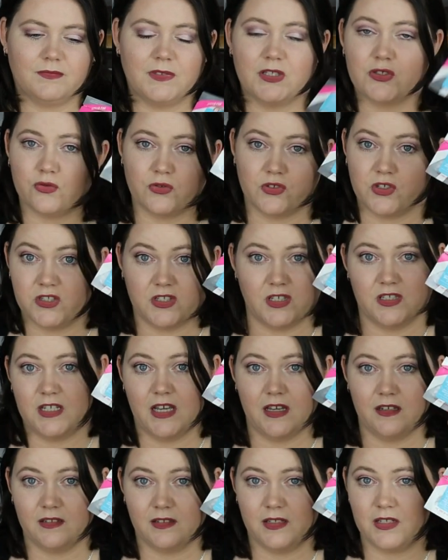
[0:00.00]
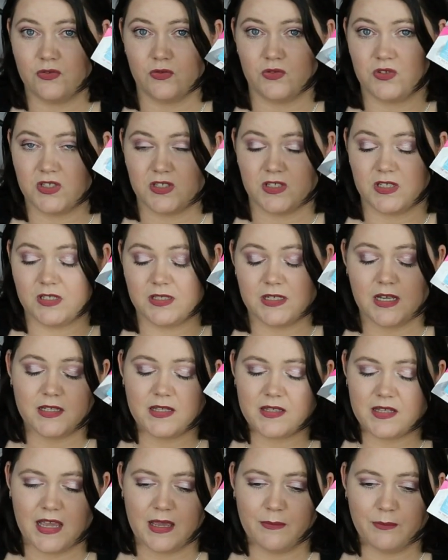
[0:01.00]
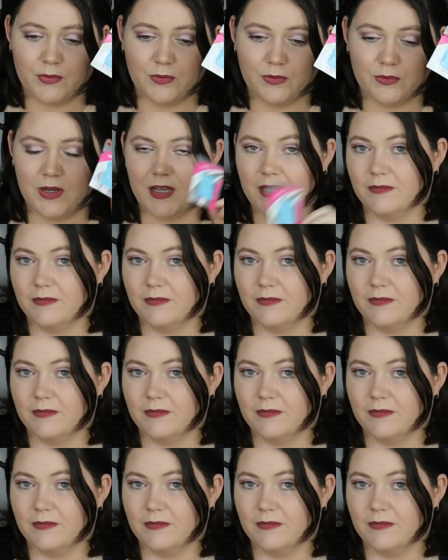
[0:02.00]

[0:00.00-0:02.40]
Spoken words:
this was just a dud. This was just a dud sample.